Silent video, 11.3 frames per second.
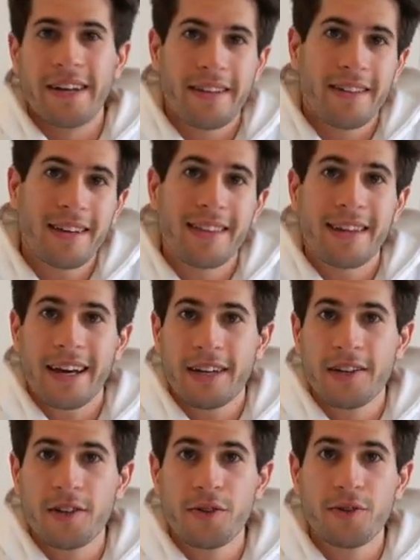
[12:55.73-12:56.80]
and I think that
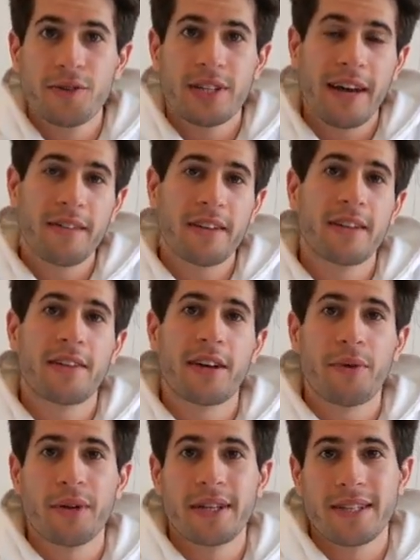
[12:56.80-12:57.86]
concludes everything that
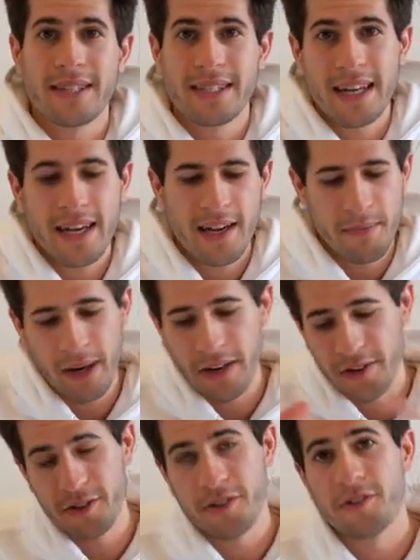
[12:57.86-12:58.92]
I wanted to say
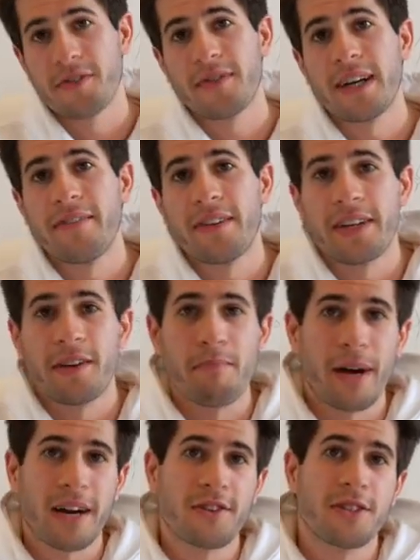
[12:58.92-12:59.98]
about GoodNotes five in
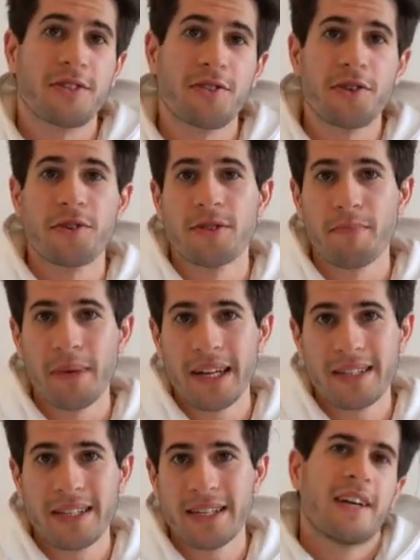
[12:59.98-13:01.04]
comparison to
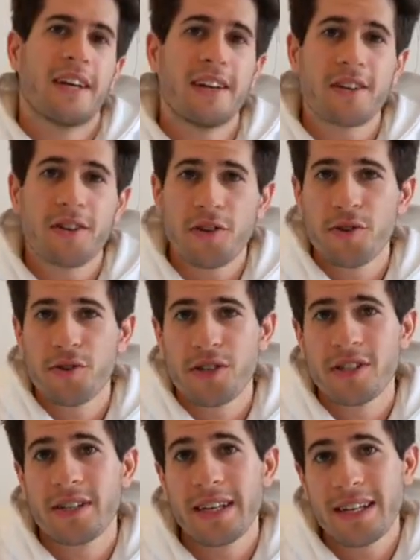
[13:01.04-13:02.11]
Notability. In
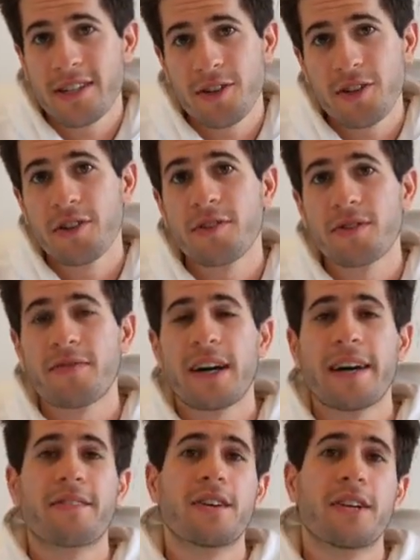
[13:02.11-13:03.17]
conclusion, is GoodNotes
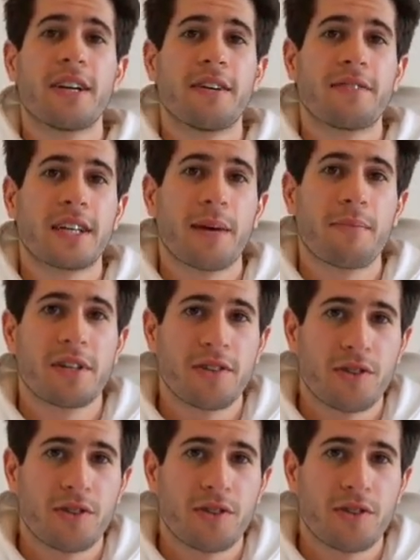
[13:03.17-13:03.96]
five good enough to get me to